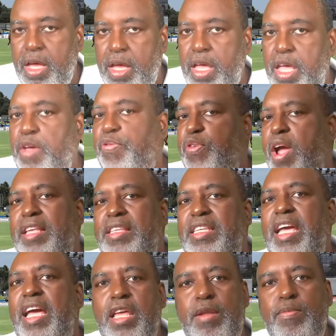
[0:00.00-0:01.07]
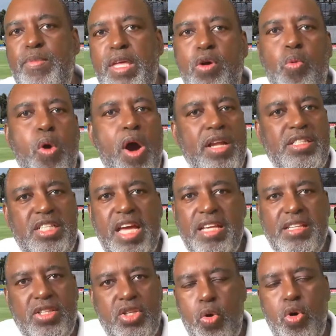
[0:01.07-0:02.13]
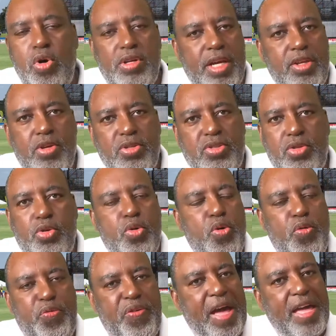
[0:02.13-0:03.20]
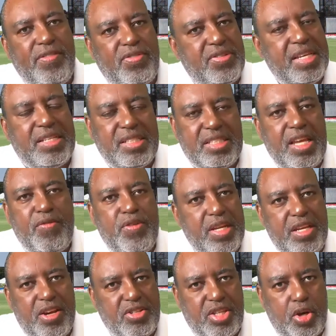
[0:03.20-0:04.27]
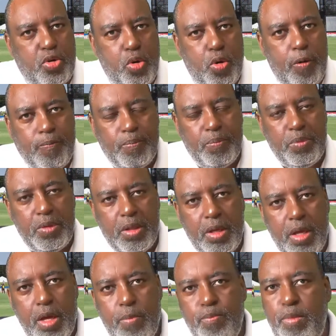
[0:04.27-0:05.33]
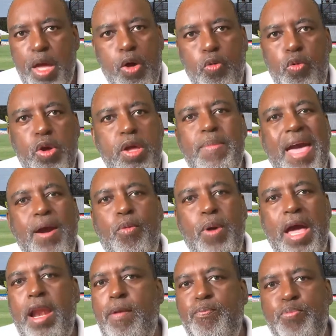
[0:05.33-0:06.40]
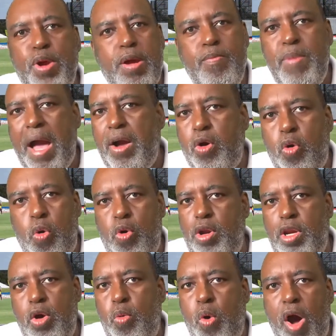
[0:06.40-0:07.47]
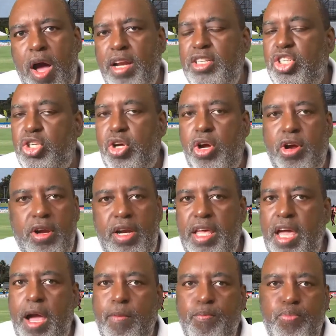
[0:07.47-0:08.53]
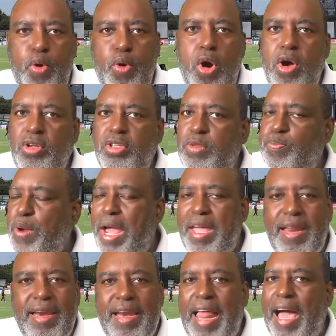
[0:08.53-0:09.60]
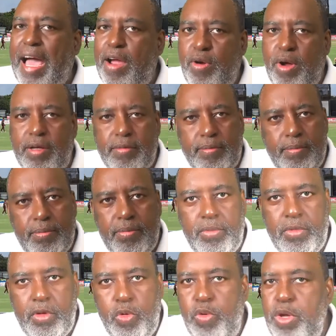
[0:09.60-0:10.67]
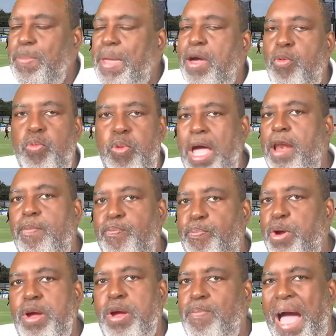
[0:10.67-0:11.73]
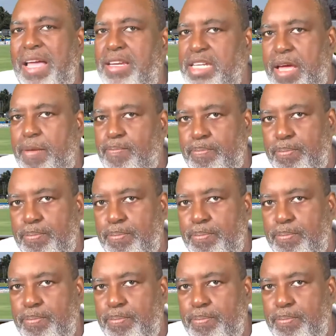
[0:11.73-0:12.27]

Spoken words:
If you're telling me what Jason Holder used to do 5, 6, 7 years ago, we may well bring back Courtney Walsh, Curtly Ambrose, Brian Lara. We may well bring back them.